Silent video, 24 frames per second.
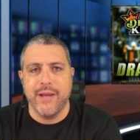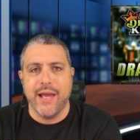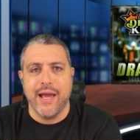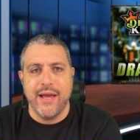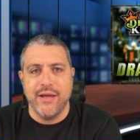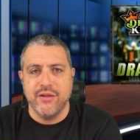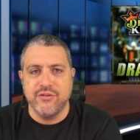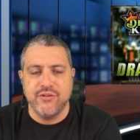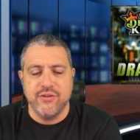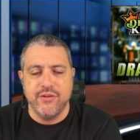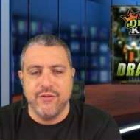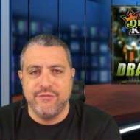
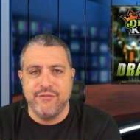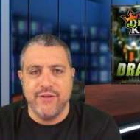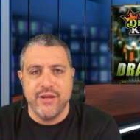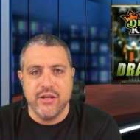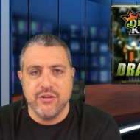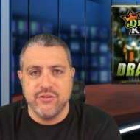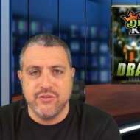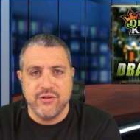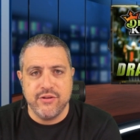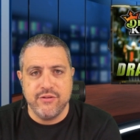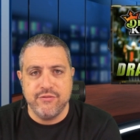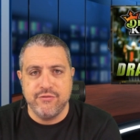guys in the
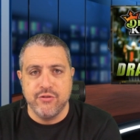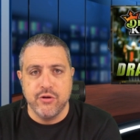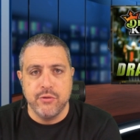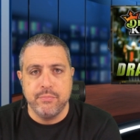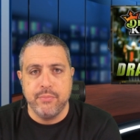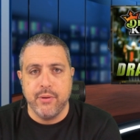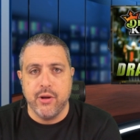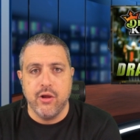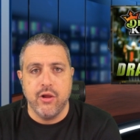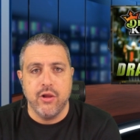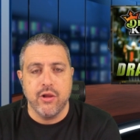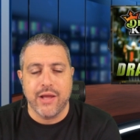fantasy
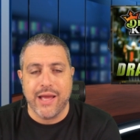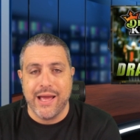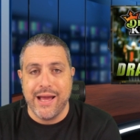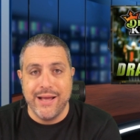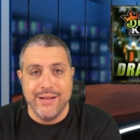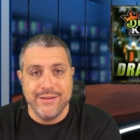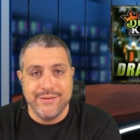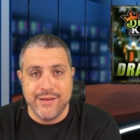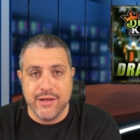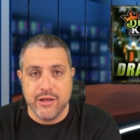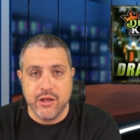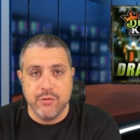football
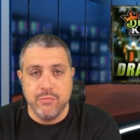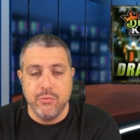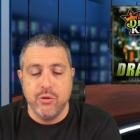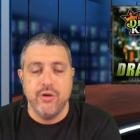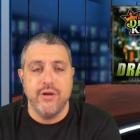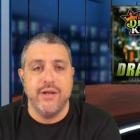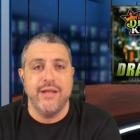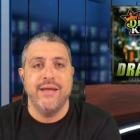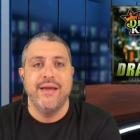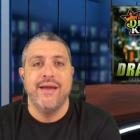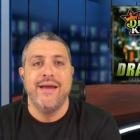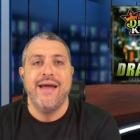content
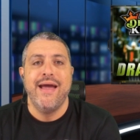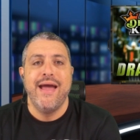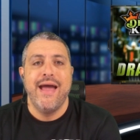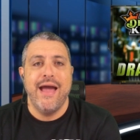community